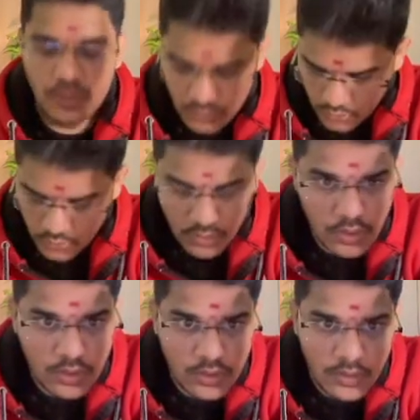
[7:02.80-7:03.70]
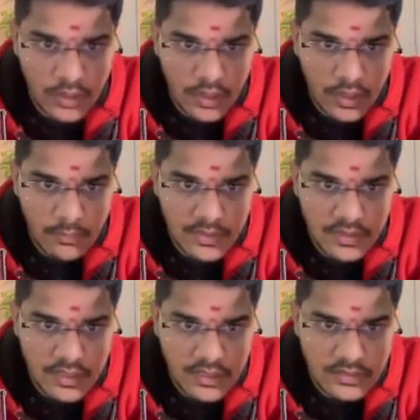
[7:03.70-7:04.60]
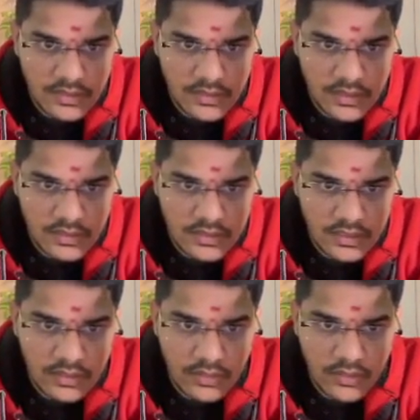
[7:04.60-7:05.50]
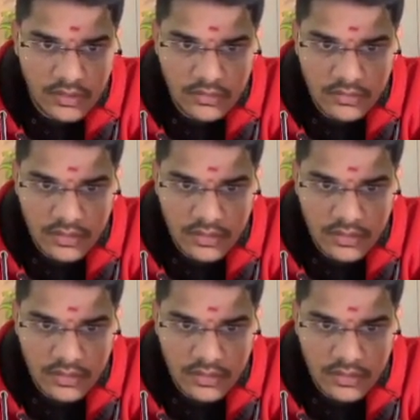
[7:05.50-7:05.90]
So I'm arranging in the descending order,